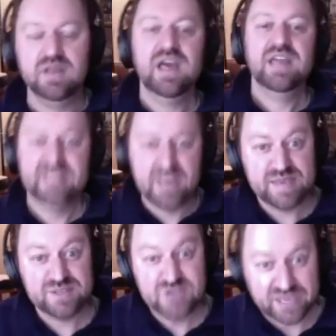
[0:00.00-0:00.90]
Then I met
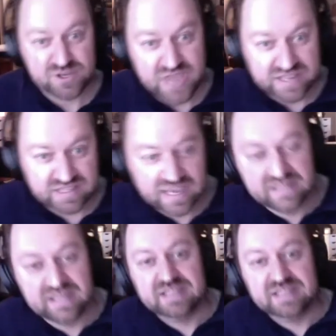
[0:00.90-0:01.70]
Jackie Chan again in